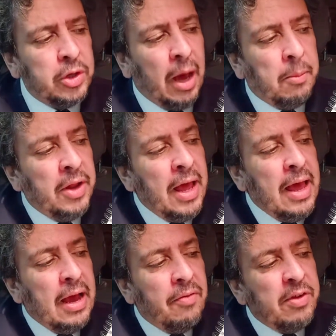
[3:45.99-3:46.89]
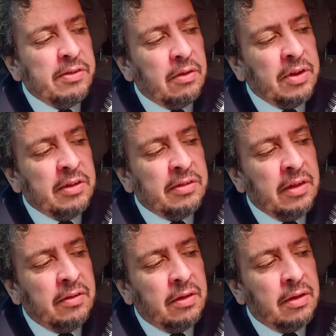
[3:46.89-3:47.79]
It's
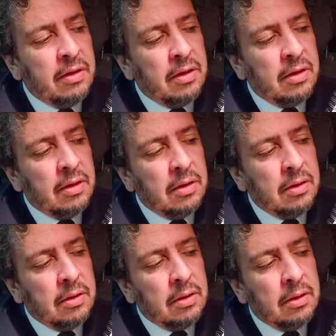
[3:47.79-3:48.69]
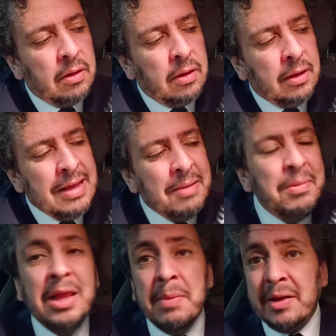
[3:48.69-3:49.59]
127 millimeters, just
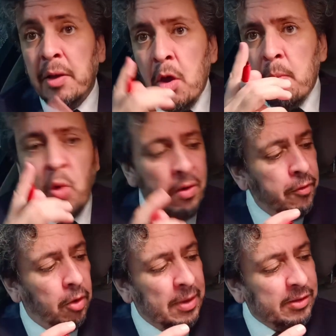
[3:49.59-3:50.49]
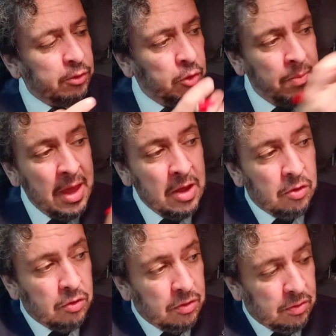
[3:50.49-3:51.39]
so you know,
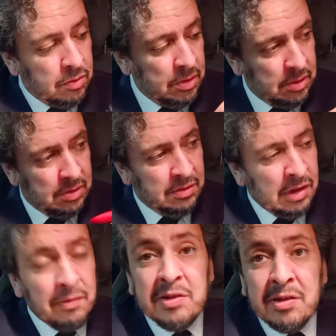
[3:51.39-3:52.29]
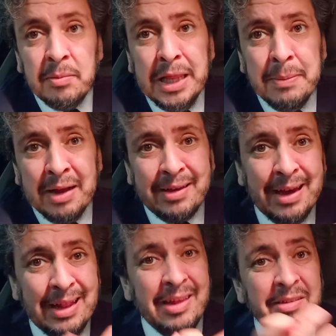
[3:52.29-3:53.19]
127 millimeters. They say it
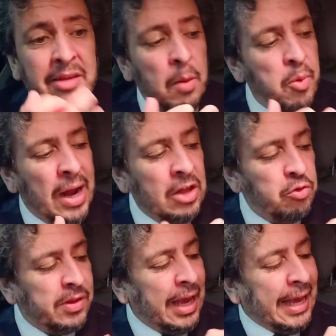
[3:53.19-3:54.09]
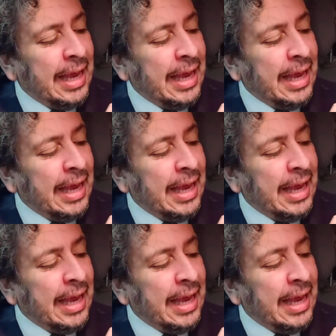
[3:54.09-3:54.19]
can reach 4,000 meters.